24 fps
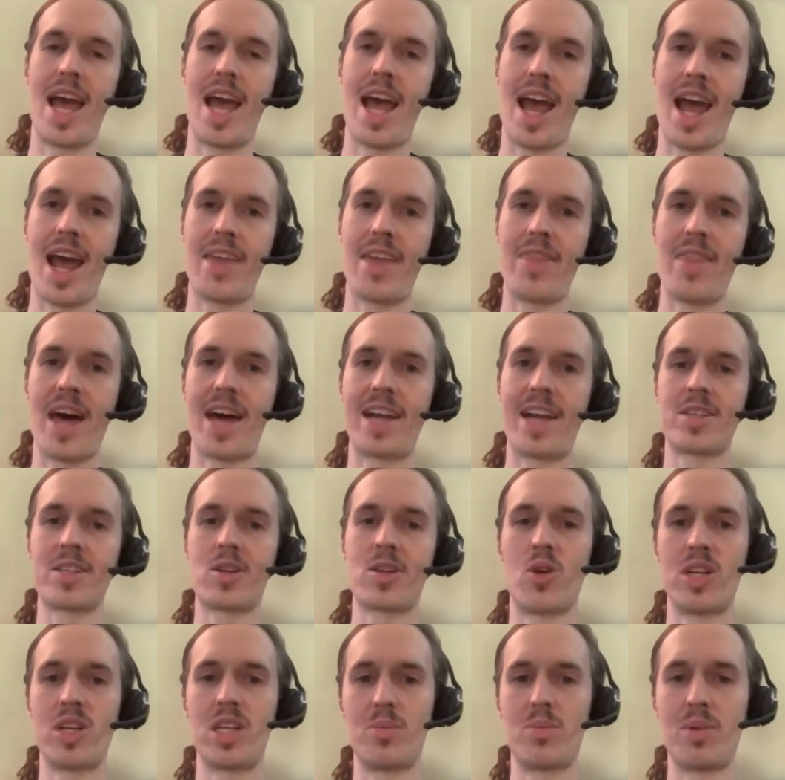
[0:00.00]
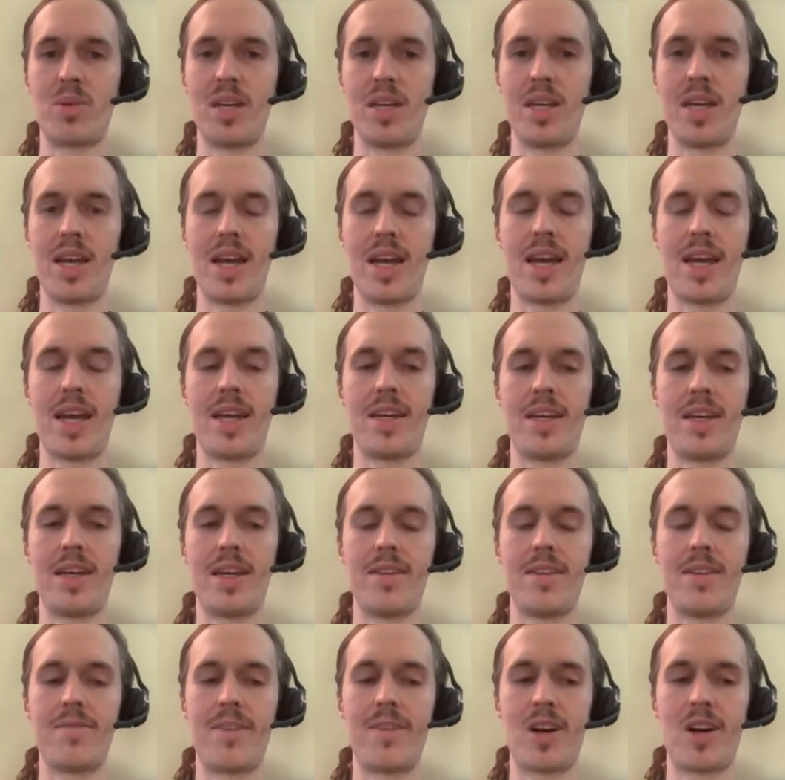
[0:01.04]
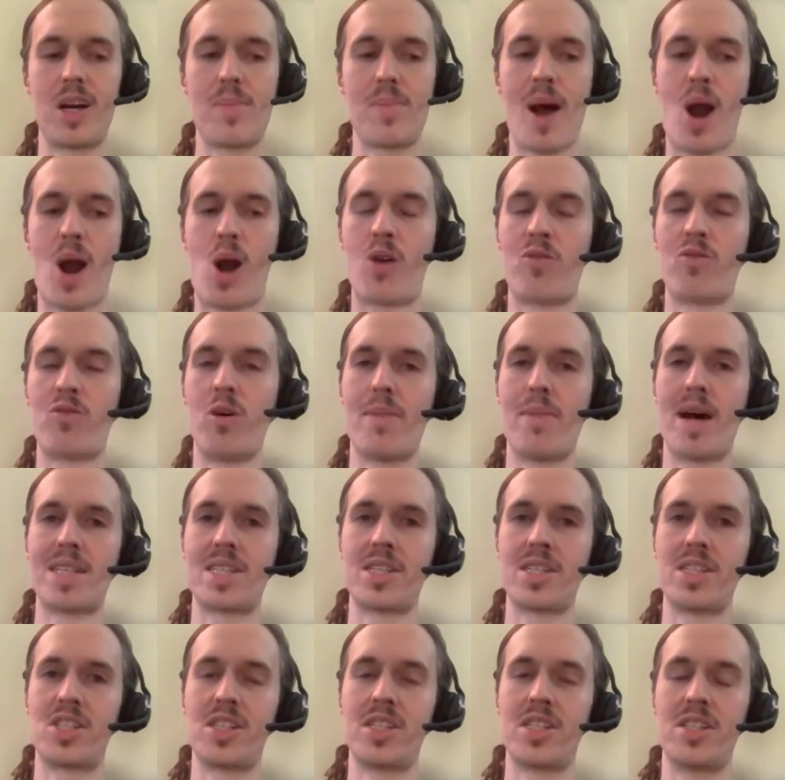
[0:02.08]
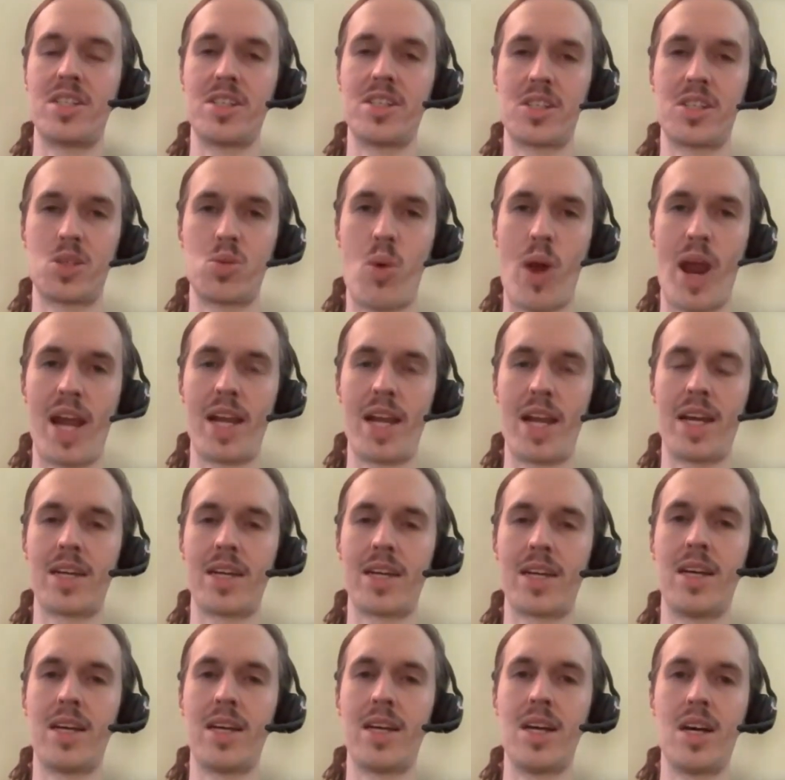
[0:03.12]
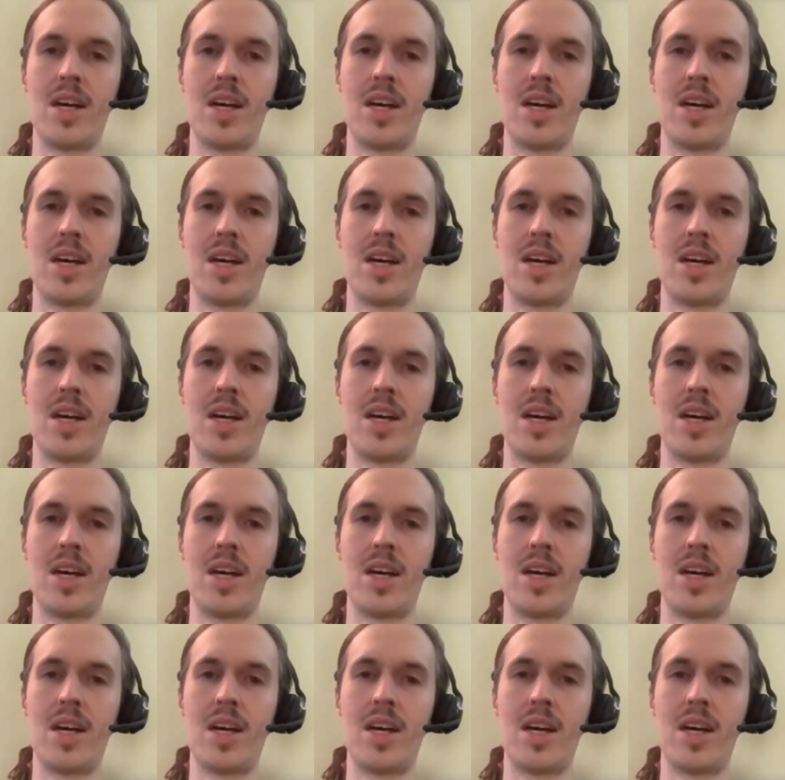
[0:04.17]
And that is going to be a very powerful message in dissuading